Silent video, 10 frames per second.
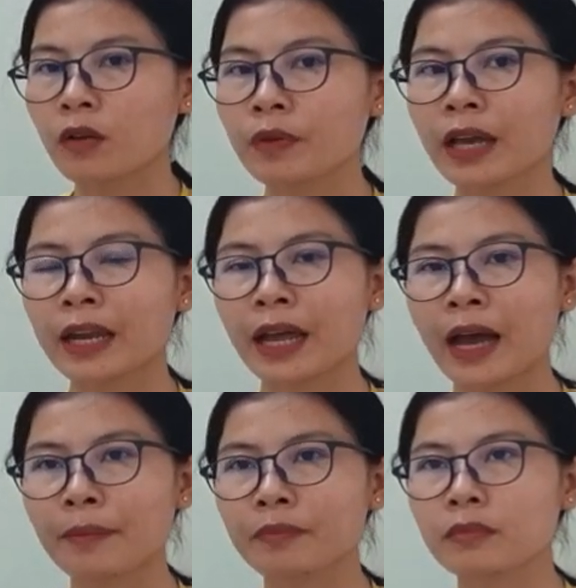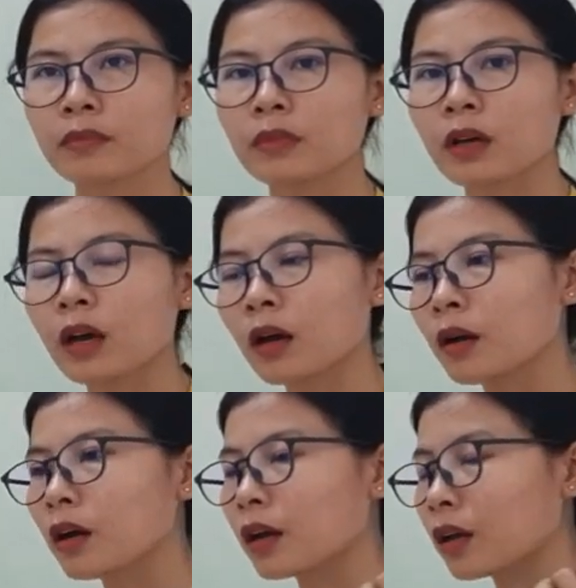we can have
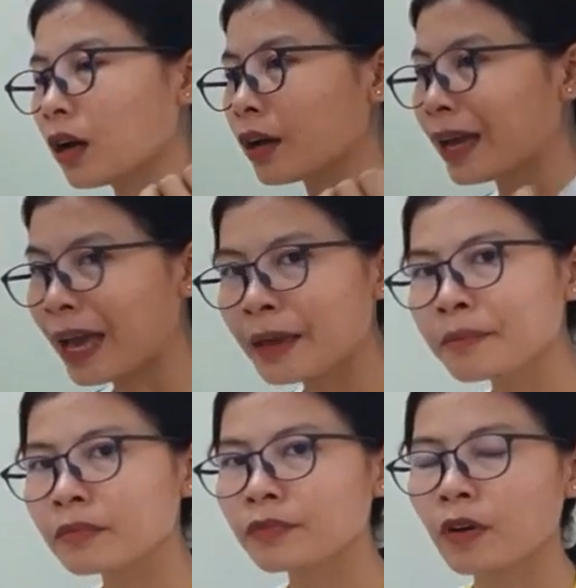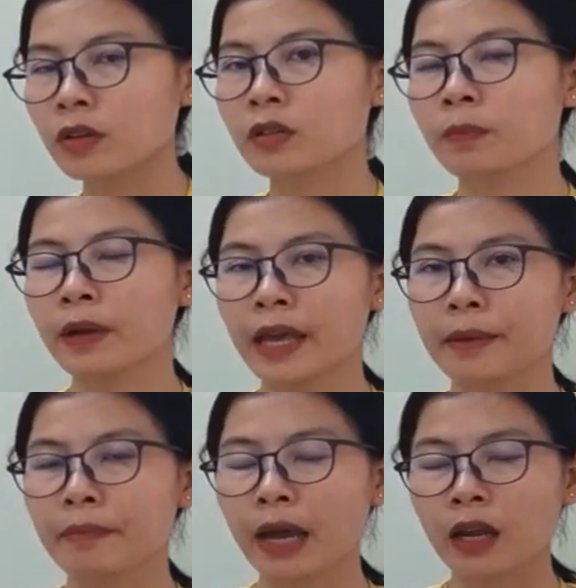a, a game for you to
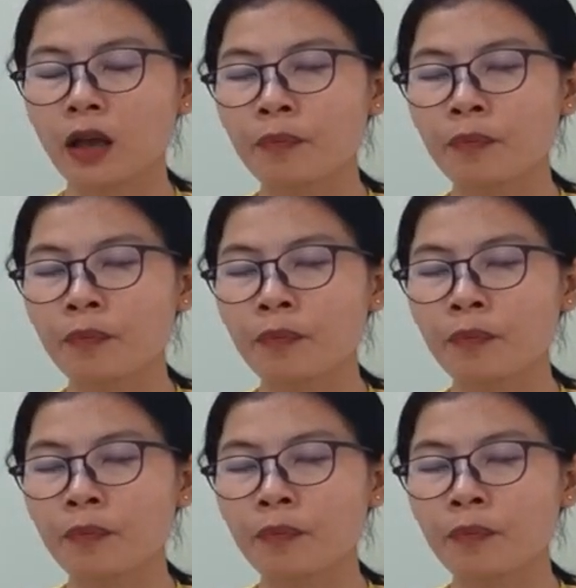play but